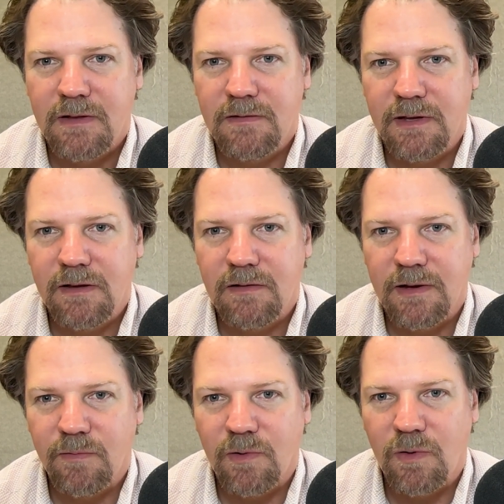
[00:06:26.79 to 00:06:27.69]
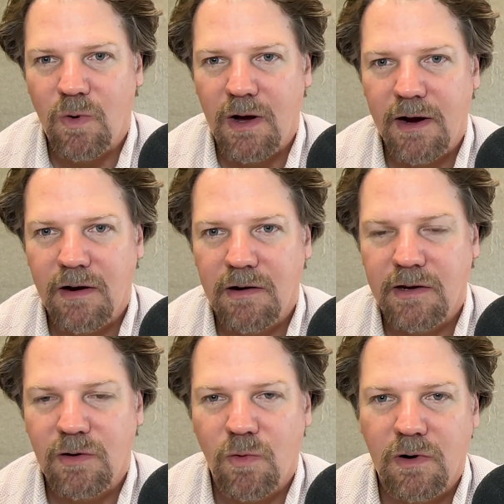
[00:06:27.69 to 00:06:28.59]
legally required
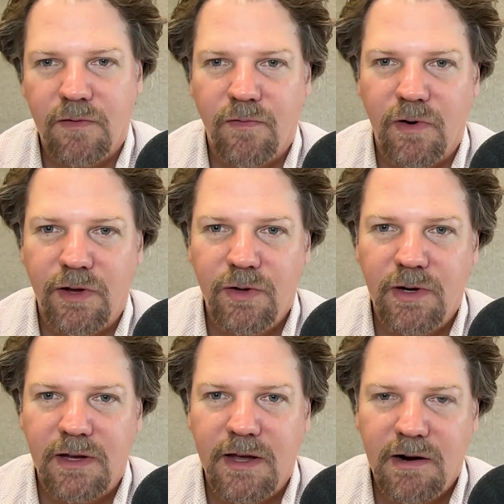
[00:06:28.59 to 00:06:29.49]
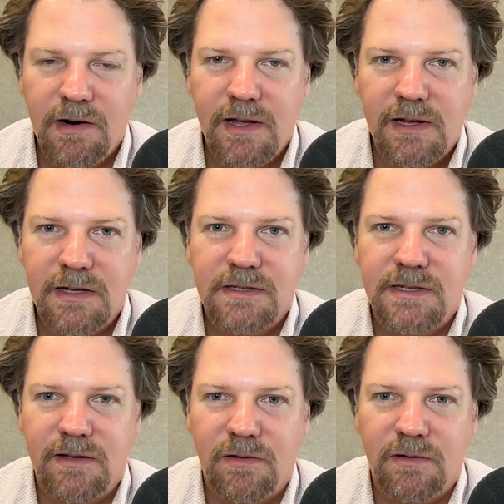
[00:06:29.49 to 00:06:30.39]
in order for you to carry a
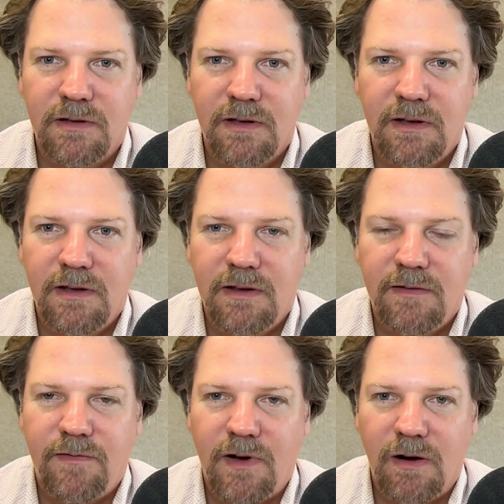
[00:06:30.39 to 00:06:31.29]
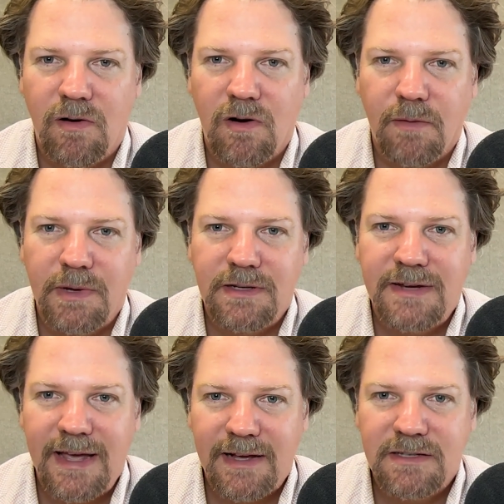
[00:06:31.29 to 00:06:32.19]
concealed firearm in
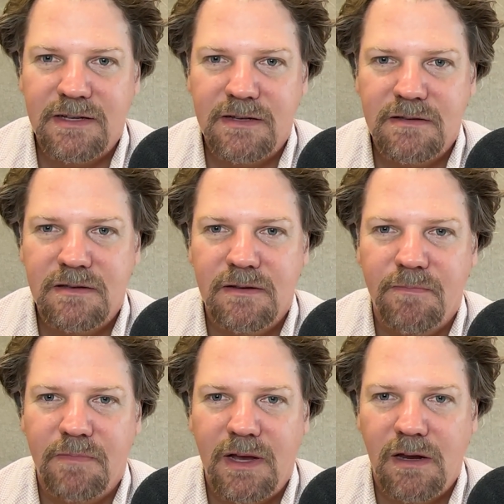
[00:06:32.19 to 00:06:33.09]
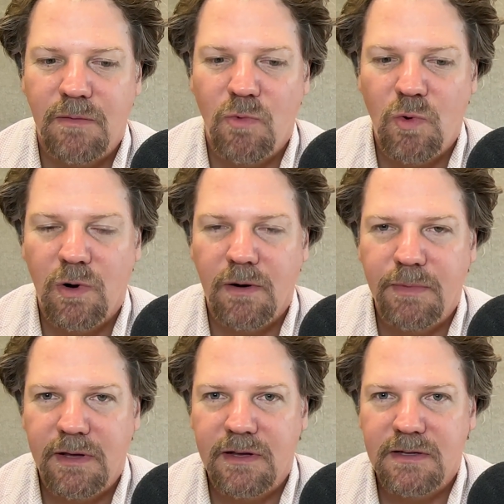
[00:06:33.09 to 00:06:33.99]
Texas anymore,
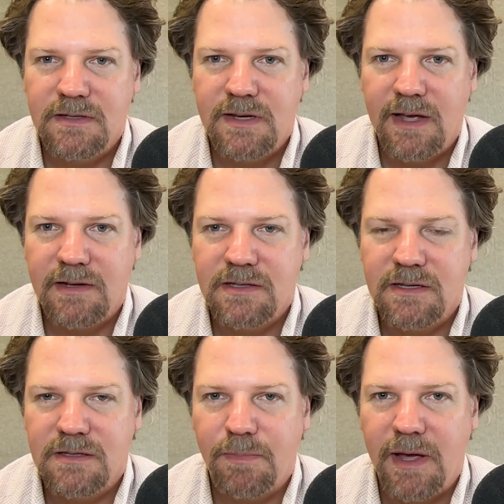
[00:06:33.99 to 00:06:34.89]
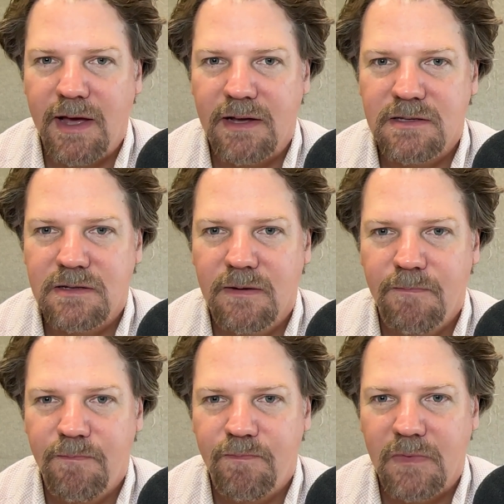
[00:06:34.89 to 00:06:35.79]
because Texas passed
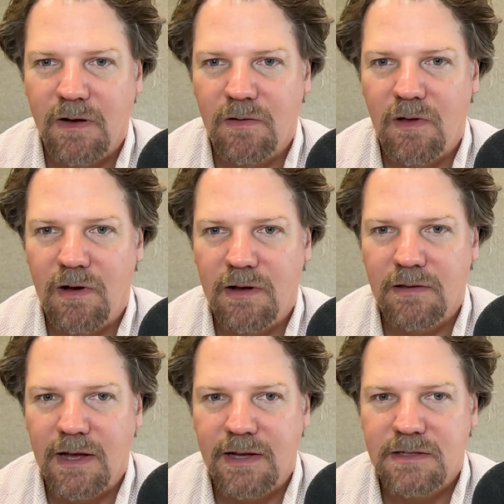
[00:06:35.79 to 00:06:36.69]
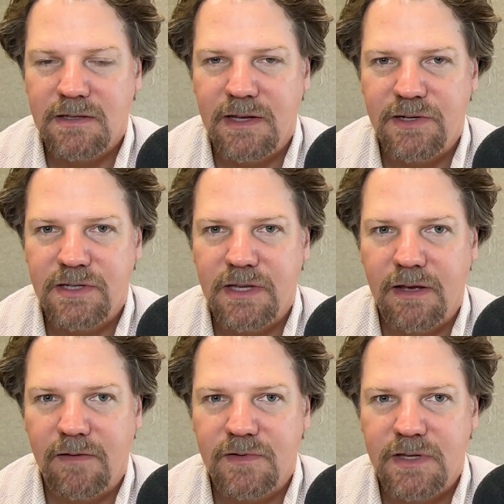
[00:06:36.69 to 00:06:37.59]
a law last
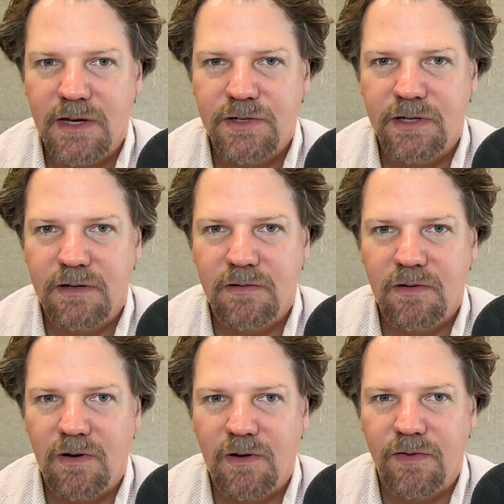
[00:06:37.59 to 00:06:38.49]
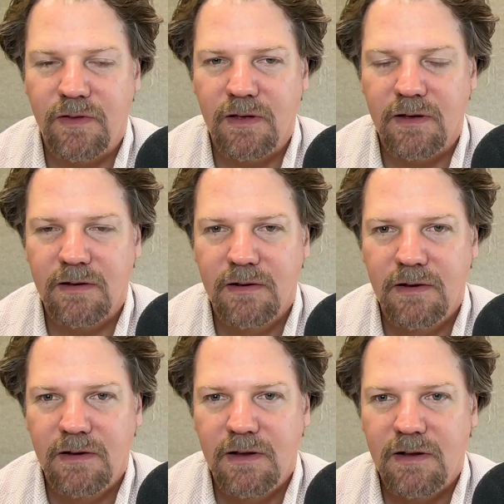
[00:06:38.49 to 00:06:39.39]
legislative session called the
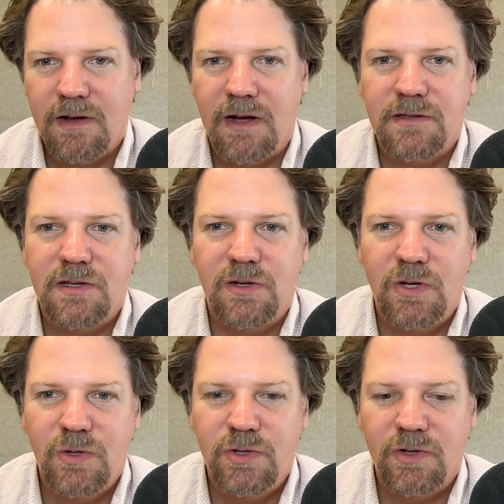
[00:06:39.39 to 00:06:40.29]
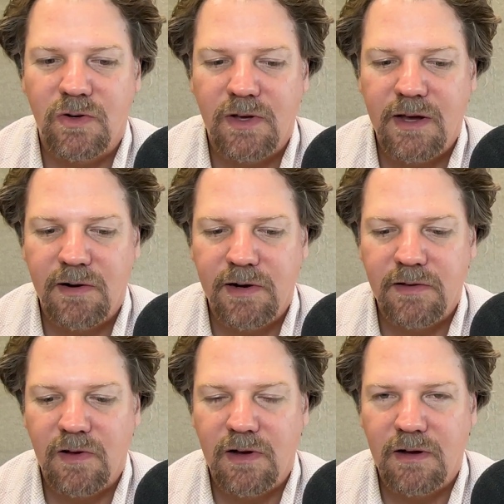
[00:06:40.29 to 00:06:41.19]
constitutional carry
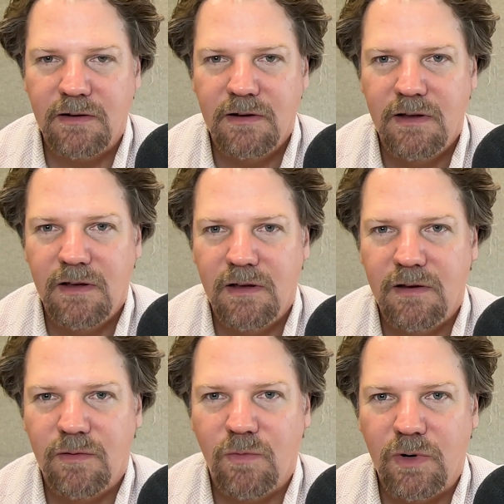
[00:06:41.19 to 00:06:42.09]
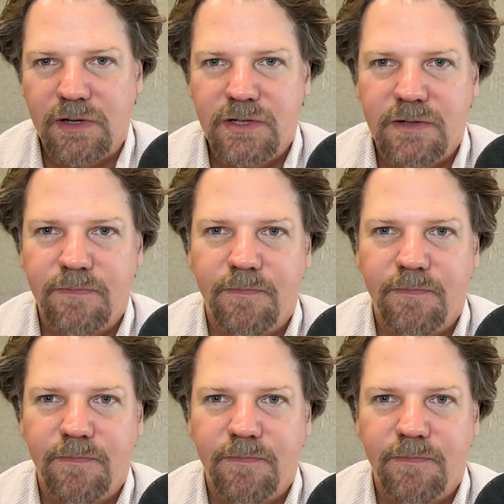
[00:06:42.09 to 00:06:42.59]
law, which